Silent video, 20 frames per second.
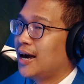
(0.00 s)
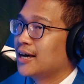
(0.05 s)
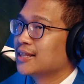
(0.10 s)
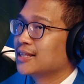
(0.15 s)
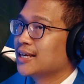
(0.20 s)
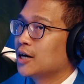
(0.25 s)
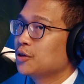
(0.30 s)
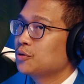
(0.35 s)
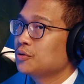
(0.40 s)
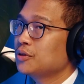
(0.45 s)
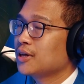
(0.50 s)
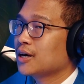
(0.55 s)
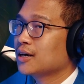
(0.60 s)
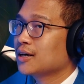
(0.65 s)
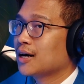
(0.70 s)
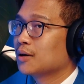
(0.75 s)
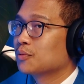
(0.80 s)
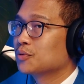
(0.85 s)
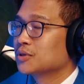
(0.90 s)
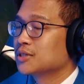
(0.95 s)
And the other
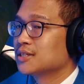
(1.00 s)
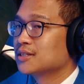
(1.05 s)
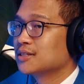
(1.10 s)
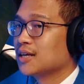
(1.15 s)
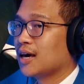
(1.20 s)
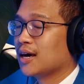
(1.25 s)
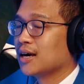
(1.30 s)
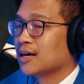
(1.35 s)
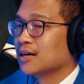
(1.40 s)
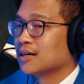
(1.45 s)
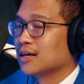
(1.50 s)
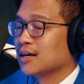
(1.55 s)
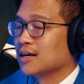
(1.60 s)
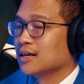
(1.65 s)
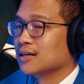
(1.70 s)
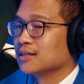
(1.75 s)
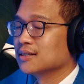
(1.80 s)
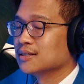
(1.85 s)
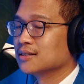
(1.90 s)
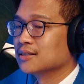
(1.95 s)
thing I would say
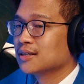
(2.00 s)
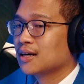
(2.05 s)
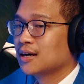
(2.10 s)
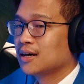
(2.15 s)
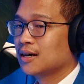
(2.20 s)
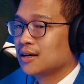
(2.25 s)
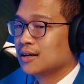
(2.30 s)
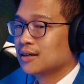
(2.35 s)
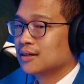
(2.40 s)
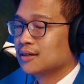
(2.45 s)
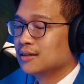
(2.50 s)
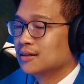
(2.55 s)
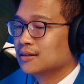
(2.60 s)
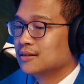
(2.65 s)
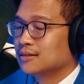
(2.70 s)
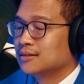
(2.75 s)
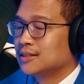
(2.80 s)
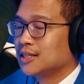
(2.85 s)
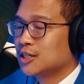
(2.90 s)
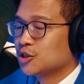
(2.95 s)
is
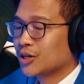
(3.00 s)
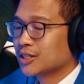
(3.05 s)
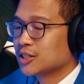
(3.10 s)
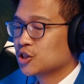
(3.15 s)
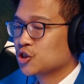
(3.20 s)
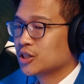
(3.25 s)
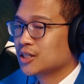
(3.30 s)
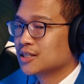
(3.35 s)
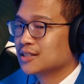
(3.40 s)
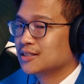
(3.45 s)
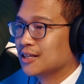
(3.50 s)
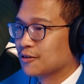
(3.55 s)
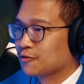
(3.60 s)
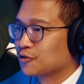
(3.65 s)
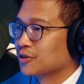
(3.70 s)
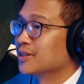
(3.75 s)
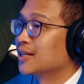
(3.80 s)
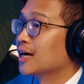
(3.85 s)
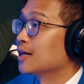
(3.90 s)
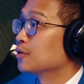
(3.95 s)
detransition is
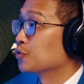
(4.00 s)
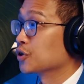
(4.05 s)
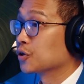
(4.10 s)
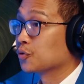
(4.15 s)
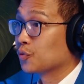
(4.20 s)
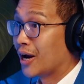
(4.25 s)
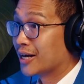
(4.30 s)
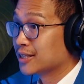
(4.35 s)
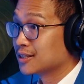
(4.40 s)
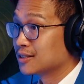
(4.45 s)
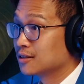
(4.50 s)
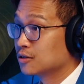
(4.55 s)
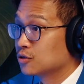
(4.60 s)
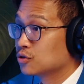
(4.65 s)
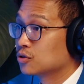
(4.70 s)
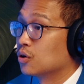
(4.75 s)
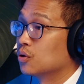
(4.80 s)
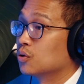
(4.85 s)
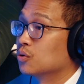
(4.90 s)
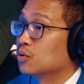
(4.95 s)
different than regret.
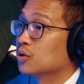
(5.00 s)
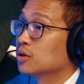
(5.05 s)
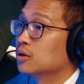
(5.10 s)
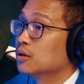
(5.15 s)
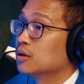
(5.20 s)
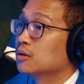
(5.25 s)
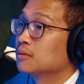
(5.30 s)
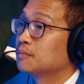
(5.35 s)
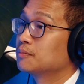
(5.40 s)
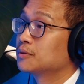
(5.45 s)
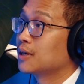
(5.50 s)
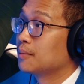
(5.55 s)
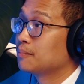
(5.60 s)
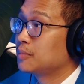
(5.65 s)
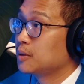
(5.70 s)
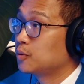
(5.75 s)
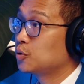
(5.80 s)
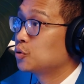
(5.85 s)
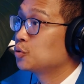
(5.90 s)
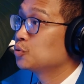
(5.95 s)
So some
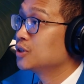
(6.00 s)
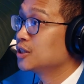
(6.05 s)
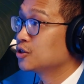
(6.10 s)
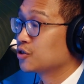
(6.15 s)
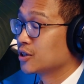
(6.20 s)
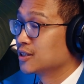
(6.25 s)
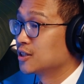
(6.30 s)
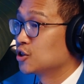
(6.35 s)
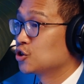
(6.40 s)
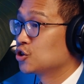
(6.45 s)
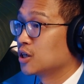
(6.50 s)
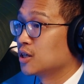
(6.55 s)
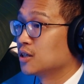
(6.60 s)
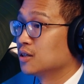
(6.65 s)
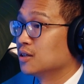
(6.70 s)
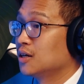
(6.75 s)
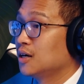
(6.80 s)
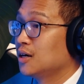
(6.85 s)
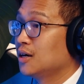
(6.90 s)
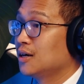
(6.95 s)
people who
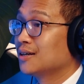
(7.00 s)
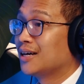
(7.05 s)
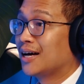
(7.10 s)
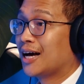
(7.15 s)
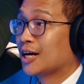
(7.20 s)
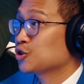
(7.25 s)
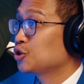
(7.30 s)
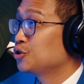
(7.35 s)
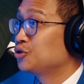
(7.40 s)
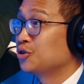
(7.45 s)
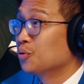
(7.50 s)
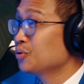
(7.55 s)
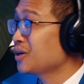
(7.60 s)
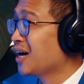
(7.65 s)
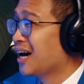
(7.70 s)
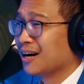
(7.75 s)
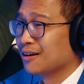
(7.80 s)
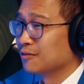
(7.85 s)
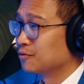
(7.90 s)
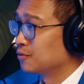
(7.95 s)
detransition actually don't
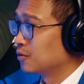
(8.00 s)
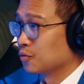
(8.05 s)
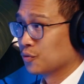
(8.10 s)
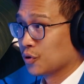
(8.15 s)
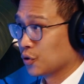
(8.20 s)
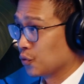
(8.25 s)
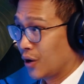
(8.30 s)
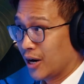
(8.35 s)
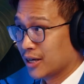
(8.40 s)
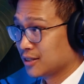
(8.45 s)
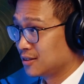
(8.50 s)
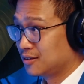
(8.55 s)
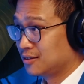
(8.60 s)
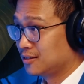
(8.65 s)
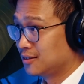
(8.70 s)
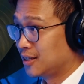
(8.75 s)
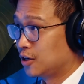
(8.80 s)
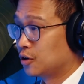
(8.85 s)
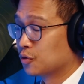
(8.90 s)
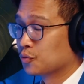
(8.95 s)
have regrets.
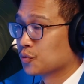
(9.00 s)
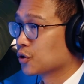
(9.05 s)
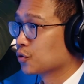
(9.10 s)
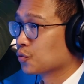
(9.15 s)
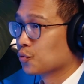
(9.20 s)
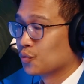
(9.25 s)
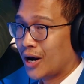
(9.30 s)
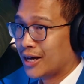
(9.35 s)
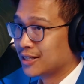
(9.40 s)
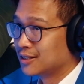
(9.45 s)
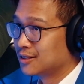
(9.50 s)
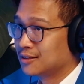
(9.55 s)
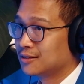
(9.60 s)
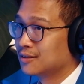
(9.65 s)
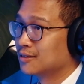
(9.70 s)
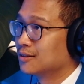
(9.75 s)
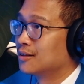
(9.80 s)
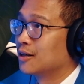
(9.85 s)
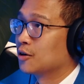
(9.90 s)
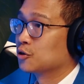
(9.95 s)
They don't regret
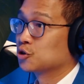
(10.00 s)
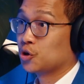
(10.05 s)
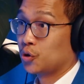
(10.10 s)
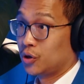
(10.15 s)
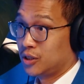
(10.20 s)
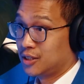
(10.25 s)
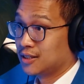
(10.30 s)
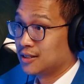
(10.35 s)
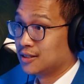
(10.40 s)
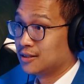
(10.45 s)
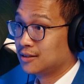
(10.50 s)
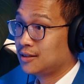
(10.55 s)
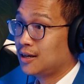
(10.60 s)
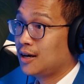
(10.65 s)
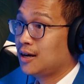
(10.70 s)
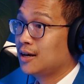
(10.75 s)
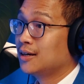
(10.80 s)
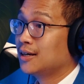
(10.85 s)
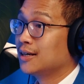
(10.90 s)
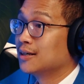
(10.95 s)
their choices.
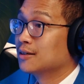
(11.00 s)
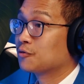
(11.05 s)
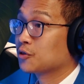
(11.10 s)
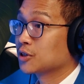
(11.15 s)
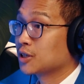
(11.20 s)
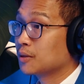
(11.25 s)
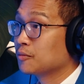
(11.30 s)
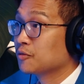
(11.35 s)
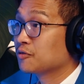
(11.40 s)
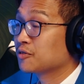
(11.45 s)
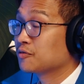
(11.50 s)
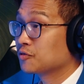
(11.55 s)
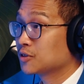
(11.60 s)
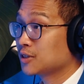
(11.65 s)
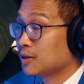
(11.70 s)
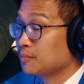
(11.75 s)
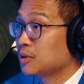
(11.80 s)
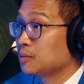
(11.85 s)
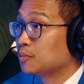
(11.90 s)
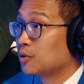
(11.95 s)
For
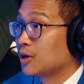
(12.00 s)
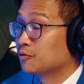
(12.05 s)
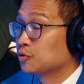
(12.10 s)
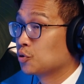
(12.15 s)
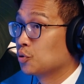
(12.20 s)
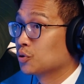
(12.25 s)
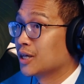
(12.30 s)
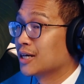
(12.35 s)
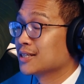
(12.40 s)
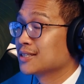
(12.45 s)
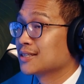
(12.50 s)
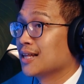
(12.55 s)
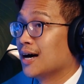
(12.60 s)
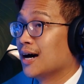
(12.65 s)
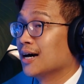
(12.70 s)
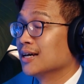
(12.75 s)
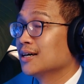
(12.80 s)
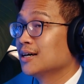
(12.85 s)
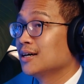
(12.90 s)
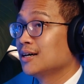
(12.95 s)
some people have told us
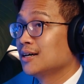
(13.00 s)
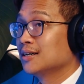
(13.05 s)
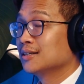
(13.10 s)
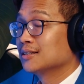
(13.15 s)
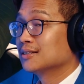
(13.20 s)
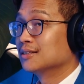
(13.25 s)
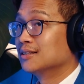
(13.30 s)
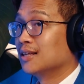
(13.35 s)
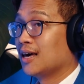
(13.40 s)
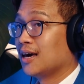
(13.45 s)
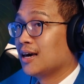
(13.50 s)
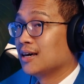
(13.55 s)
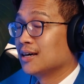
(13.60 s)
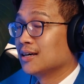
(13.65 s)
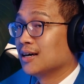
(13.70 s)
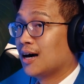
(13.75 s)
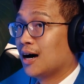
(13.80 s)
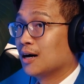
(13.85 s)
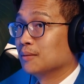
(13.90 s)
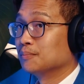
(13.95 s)
that
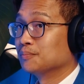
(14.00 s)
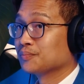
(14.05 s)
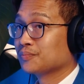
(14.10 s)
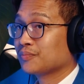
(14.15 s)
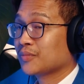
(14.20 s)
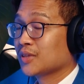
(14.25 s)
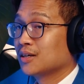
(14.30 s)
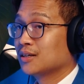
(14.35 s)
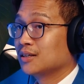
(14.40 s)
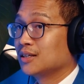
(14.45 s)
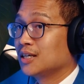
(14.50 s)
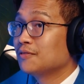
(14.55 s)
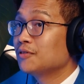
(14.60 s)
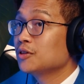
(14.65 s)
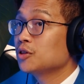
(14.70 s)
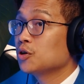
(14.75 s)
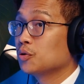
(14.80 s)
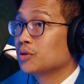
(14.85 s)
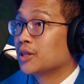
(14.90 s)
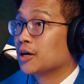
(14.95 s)
they,
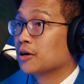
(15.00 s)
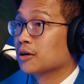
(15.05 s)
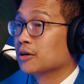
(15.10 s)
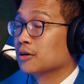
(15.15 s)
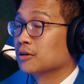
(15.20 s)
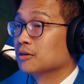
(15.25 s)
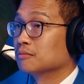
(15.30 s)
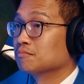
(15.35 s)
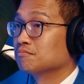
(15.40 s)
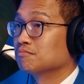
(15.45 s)
even though they're